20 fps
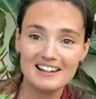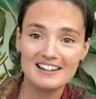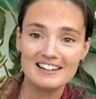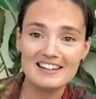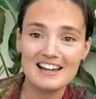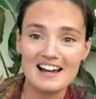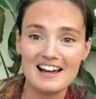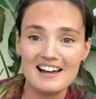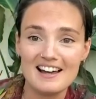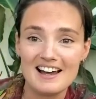
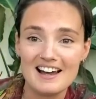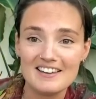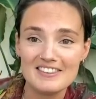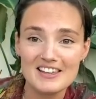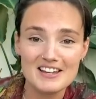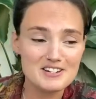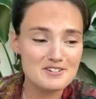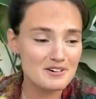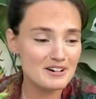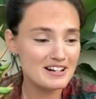yeah, and
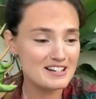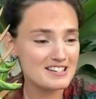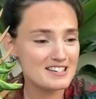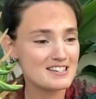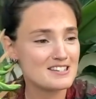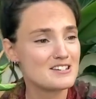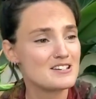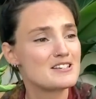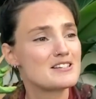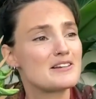their
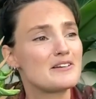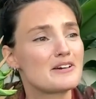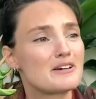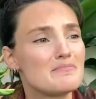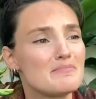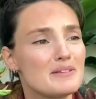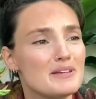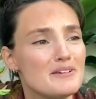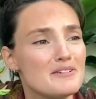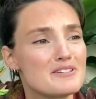trellises just
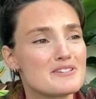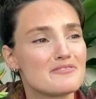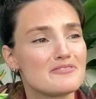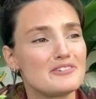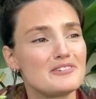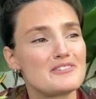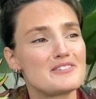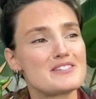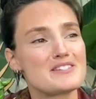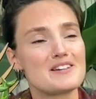look
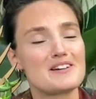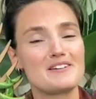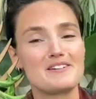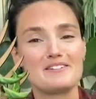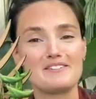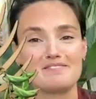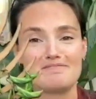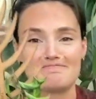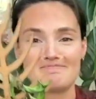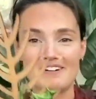beautiful.
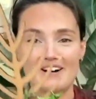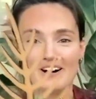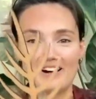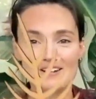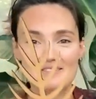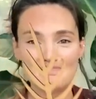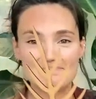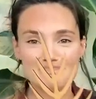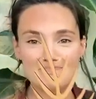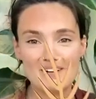So
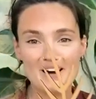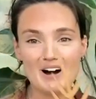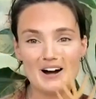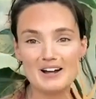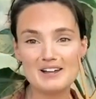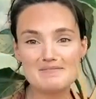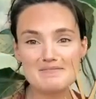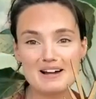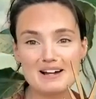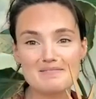I'm
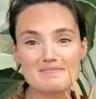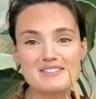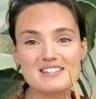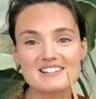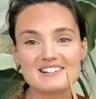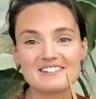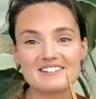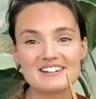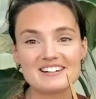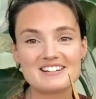
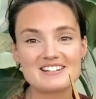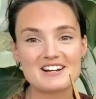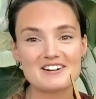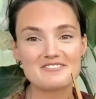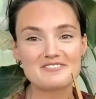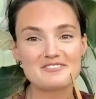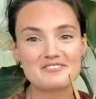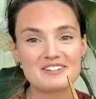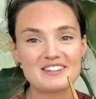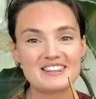absolutely
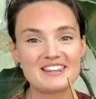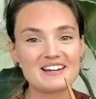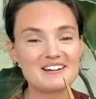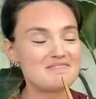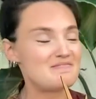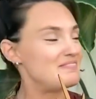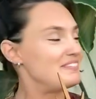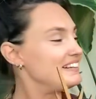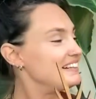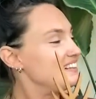chuffed with
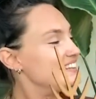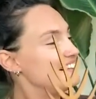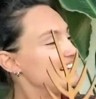them.